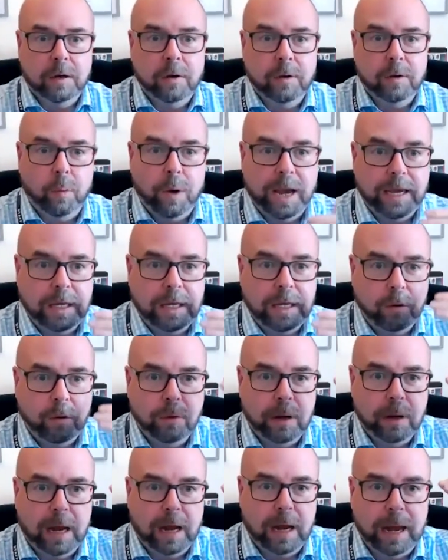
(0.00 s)
where you
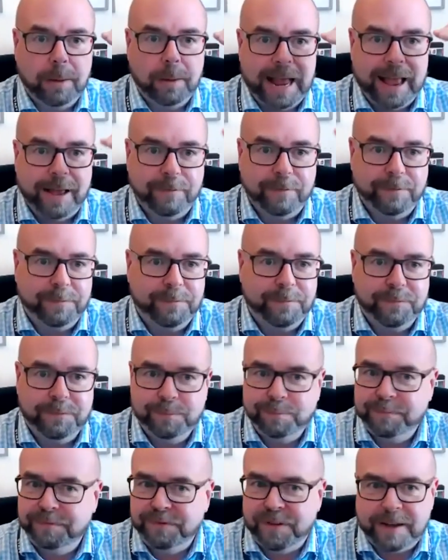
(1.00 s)
have
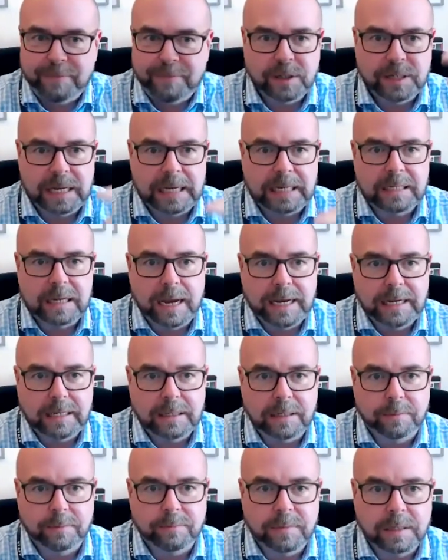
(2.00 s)
5 or 6
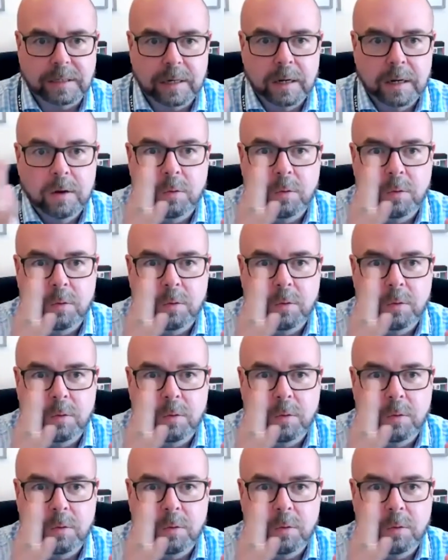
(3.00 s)
items